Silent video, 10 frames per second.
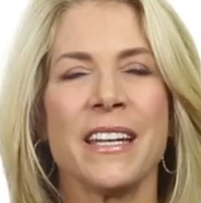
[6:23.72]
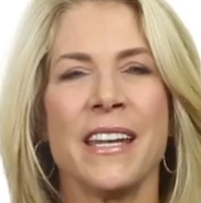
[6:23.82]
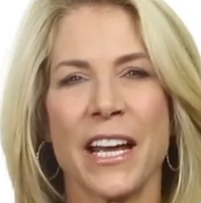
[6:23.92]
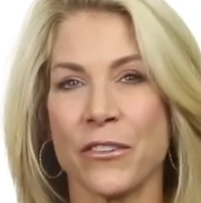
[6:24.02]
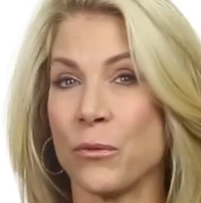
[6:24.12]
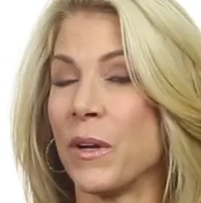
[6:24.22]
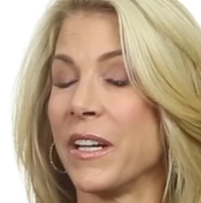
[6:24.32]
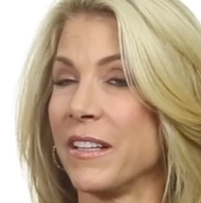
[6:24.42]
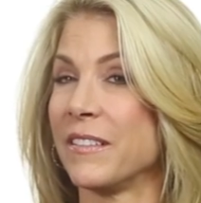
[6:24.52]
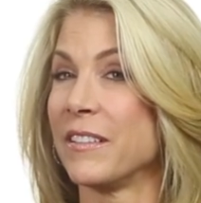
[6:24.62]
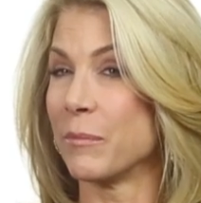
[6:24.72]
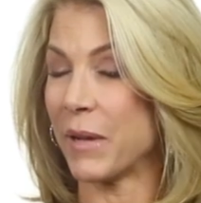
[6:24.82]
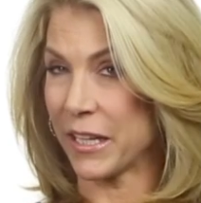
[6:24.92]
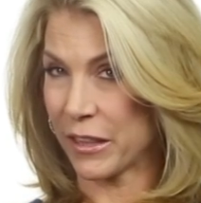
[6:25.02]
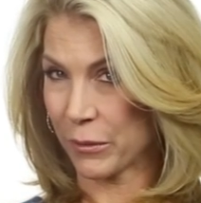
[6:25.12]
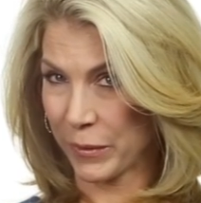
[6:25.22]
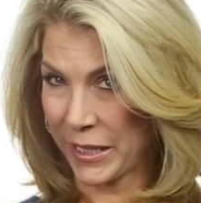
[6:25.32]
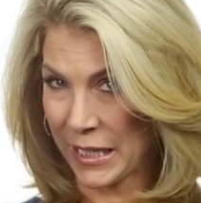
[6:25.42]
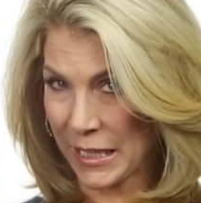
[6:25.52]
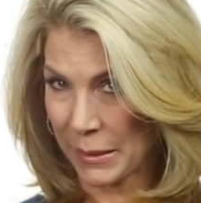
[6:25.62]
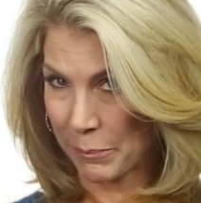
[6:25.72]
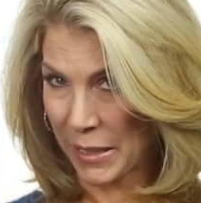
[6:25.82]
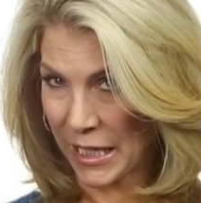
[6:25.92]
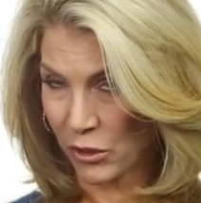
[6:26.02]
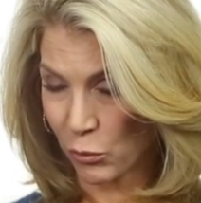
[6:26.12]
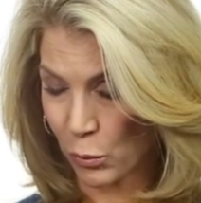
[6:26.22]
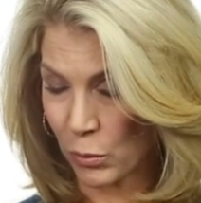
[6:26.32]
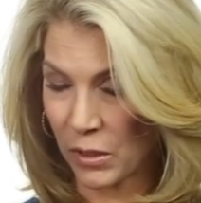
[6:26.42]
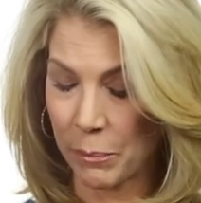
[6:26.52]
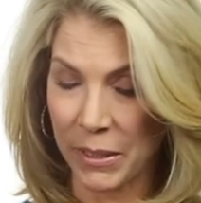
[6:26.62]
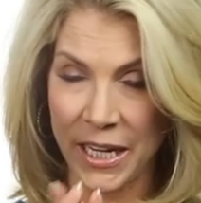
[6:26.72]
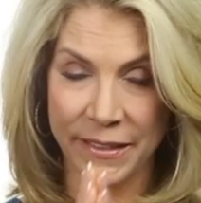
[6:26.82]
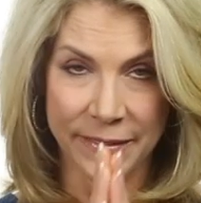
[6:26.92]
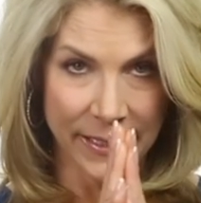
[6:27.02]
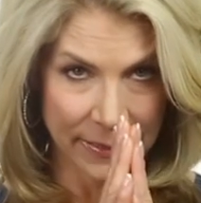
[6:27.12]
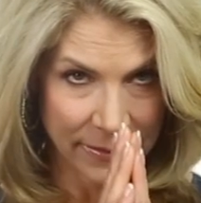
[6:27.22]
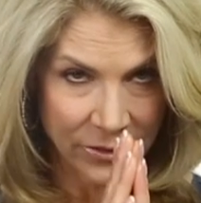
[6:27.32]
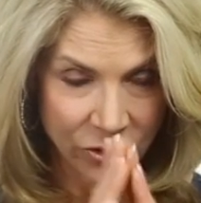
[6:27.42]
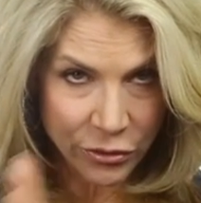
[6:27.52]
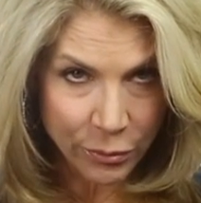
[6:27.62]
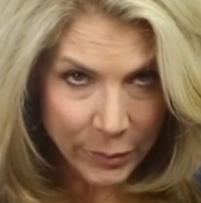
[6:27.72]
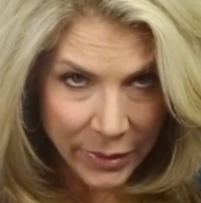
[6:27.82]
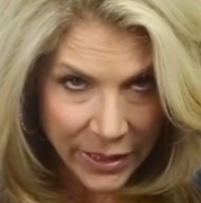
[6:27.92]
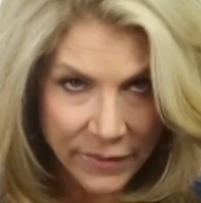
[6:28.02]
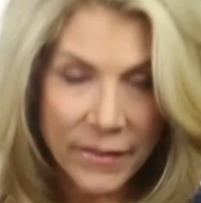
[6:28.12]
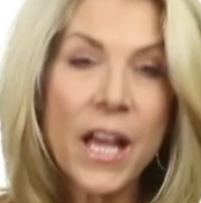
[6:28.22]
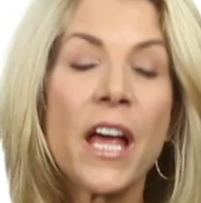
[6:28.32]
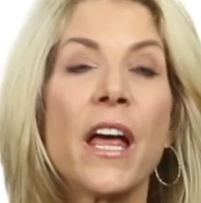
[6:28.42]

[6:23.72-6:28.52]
Next one, and this is my 3-bite rule, but I say not just 3 bites,